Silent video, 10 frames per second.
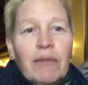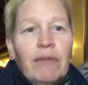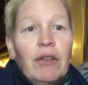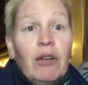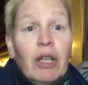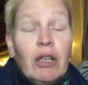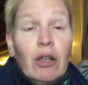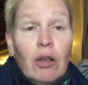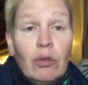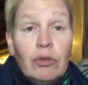very,
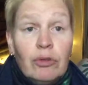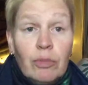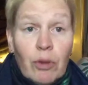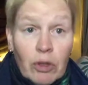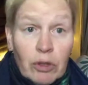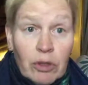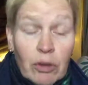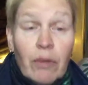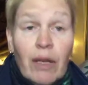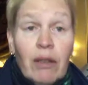
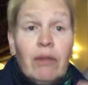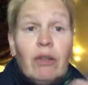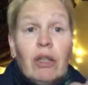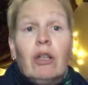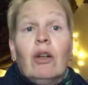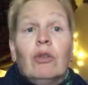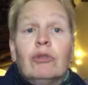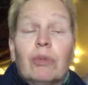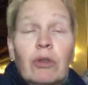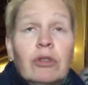very
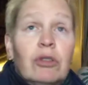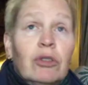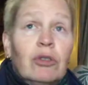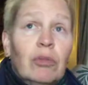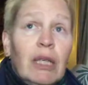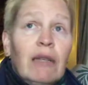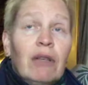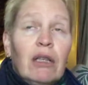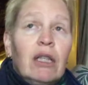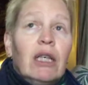close person to me,
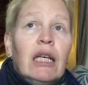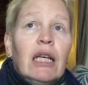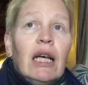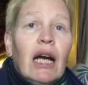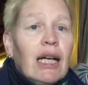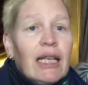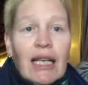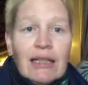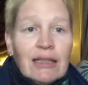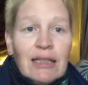I
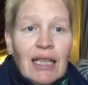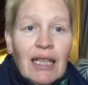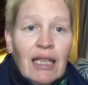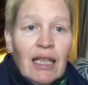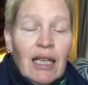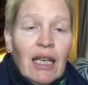can't say